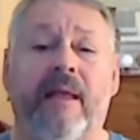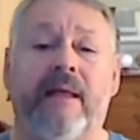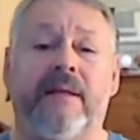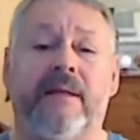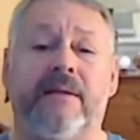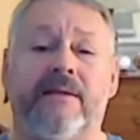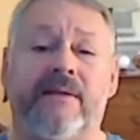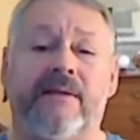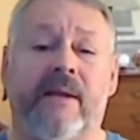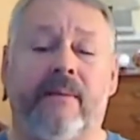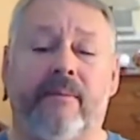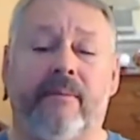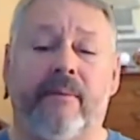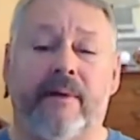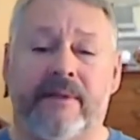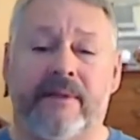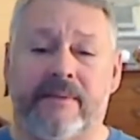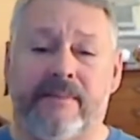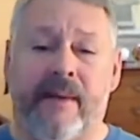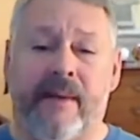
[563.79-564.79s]
in some
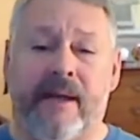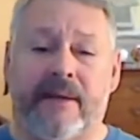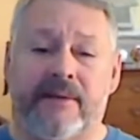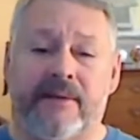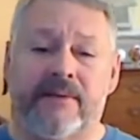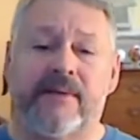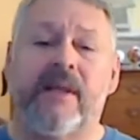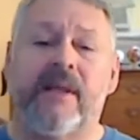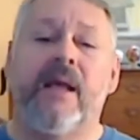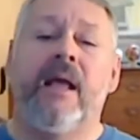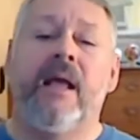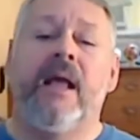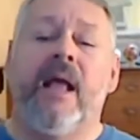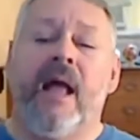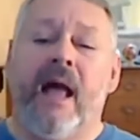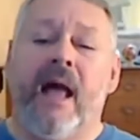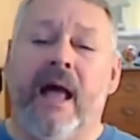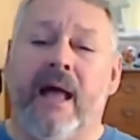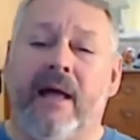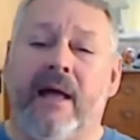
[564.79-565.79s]
respects,
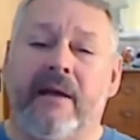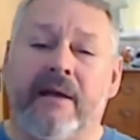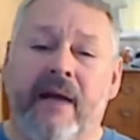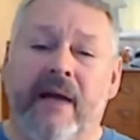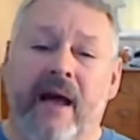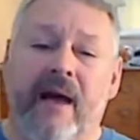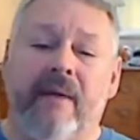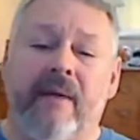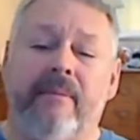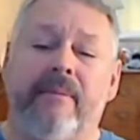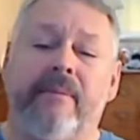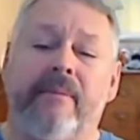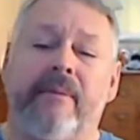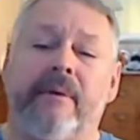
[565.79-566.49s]
and uh,